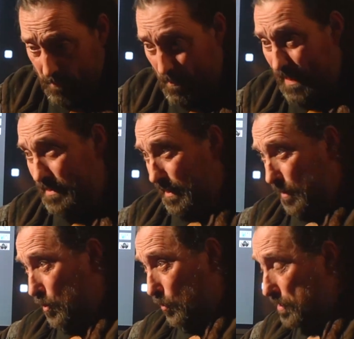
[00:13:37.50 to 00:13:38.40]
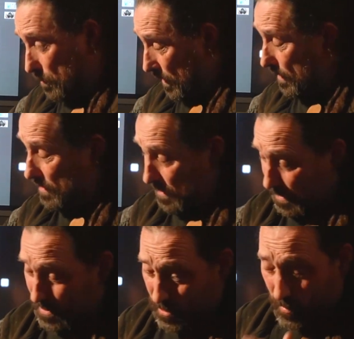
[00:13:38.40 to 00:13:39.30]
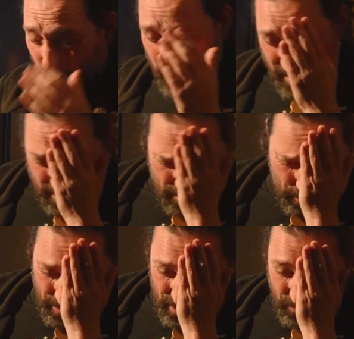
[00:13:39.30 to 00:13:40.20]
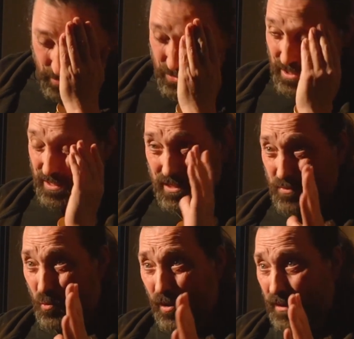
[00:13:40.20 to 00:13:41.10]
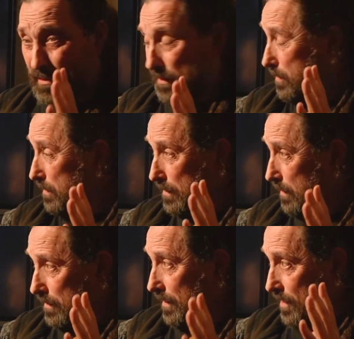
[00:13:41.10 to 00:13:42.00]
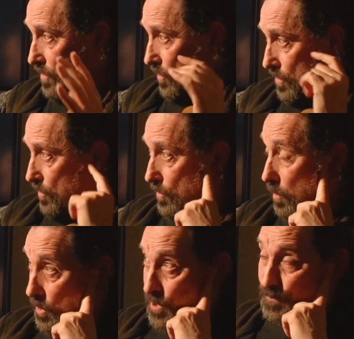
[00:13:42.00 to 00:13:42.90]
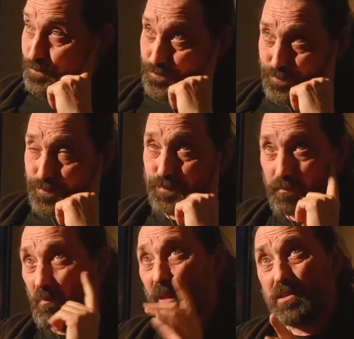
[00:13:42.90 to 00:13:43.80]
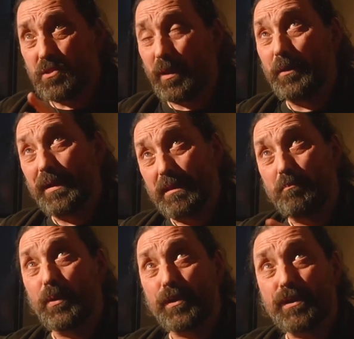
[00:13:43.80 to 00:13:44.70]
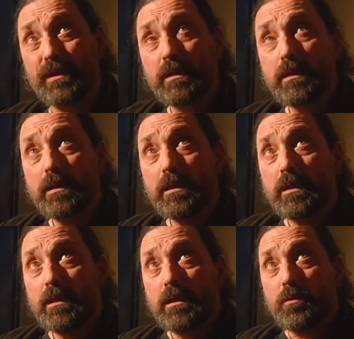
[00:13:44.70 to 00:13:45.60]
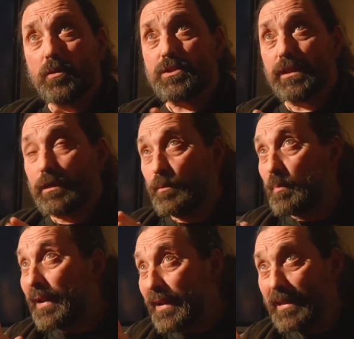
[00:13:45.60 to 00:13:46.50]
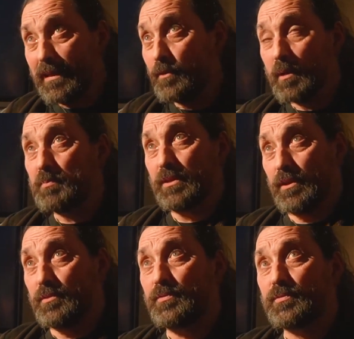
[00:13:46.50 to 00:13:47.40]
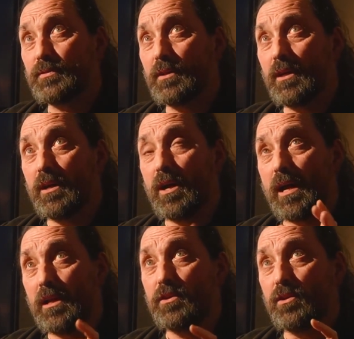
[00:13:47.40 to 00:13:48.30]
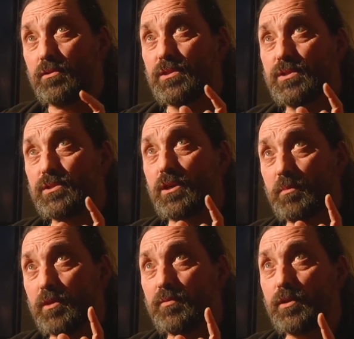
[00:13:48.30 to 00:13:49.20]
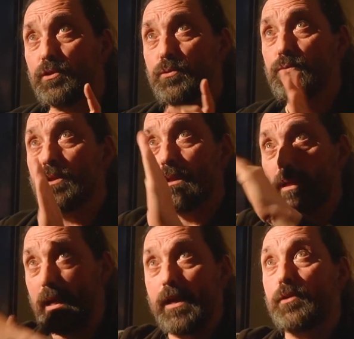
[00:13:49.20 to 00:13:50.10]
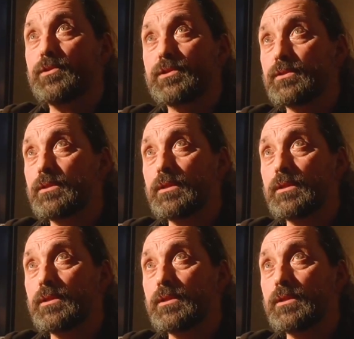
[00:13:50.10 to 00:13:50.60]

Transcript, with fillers: meet and go to places and discover places. But I just found, geez, this work is just too much. So anyway, the book, which I completely ripped off uh, Ella Young's Coming of Lugh layout